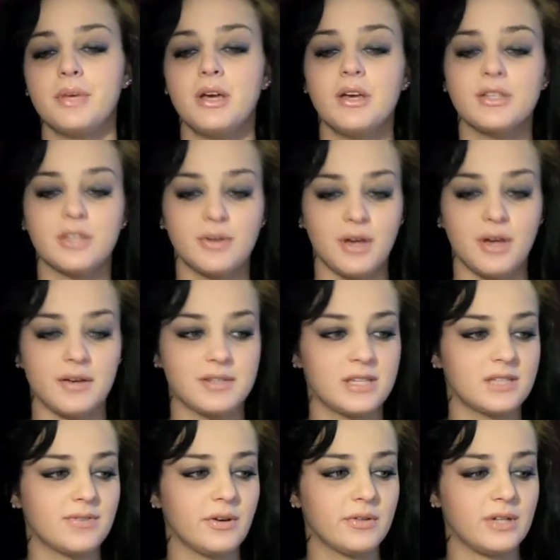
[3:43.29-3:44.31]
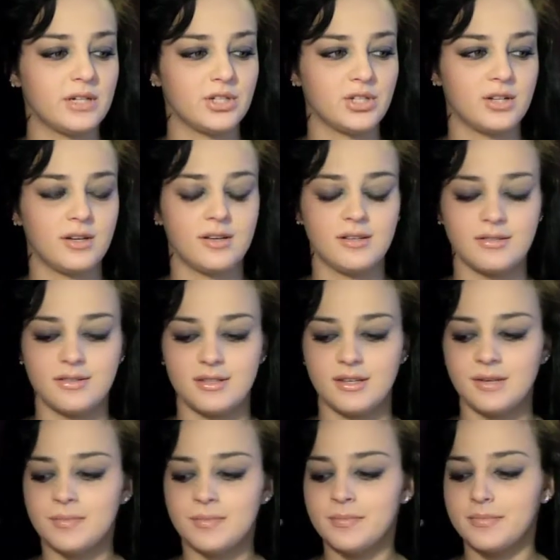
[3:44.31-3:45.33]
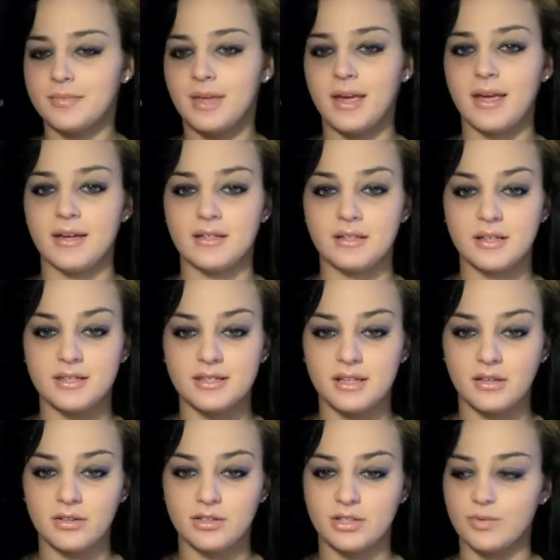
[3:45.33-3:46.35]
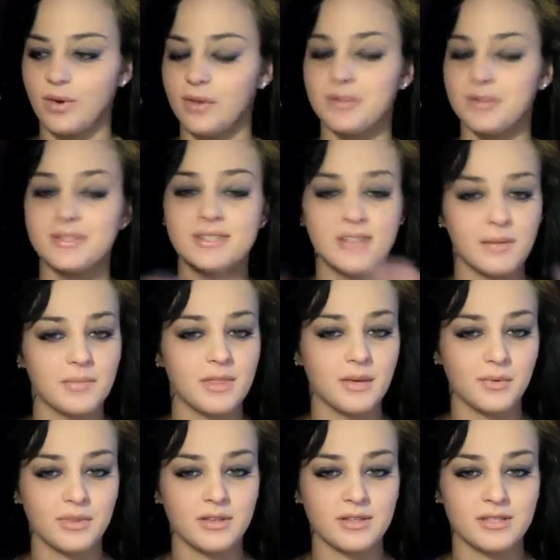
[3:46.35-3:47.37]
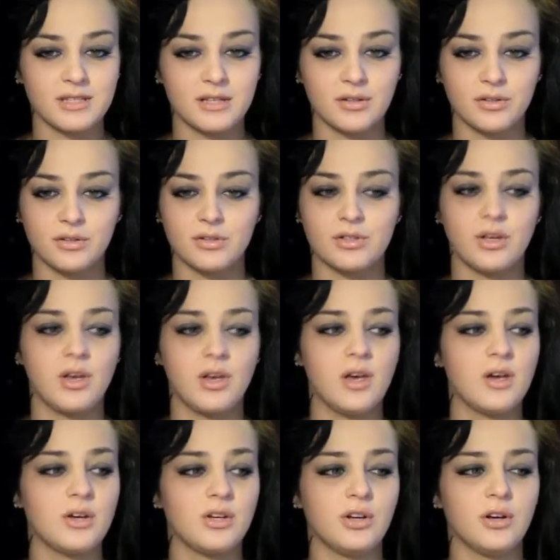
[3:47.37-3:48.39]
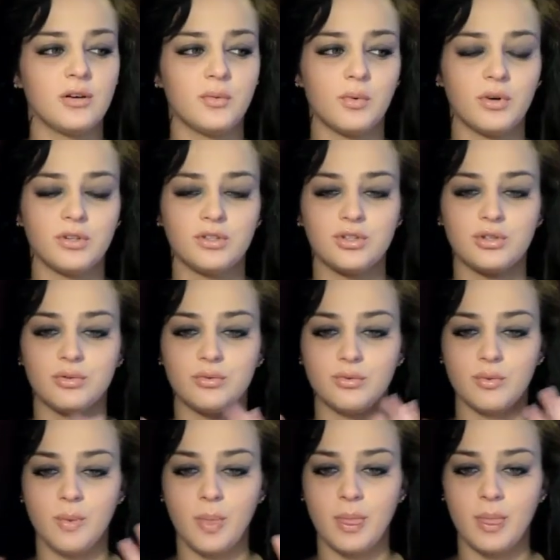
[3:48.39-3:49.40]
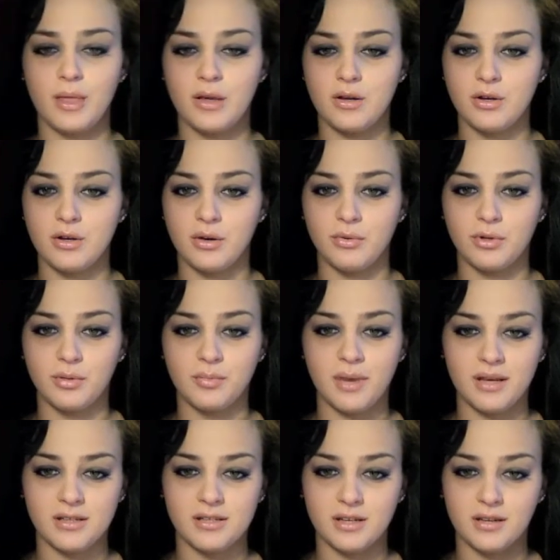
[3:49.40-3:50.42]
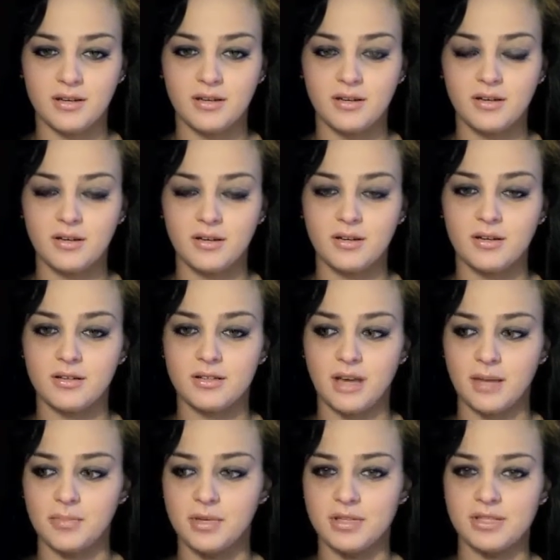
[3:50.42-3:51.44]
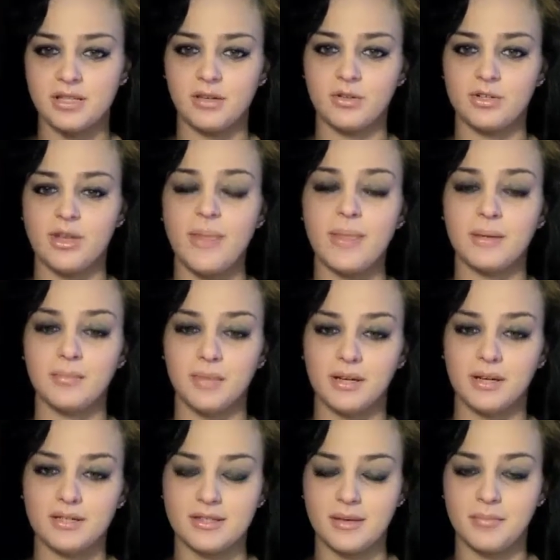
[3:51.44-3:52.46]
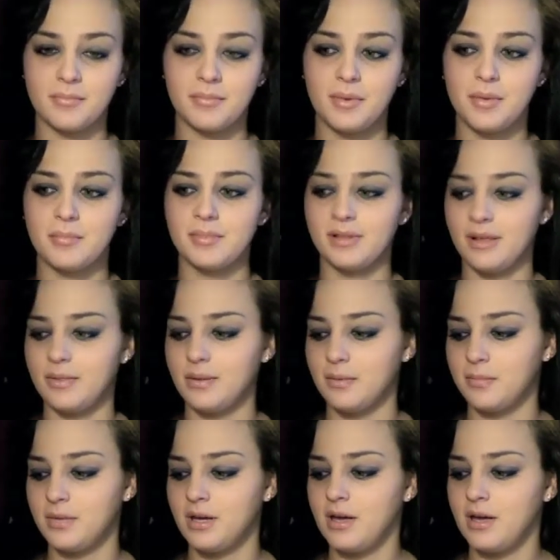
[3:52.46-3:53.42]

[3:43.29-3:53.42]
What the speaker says: So yeah, 6 foundations and concealers as well. Same thing with concealers. You're going to want to do, you know, your basic type concealers and then mix them, blend them.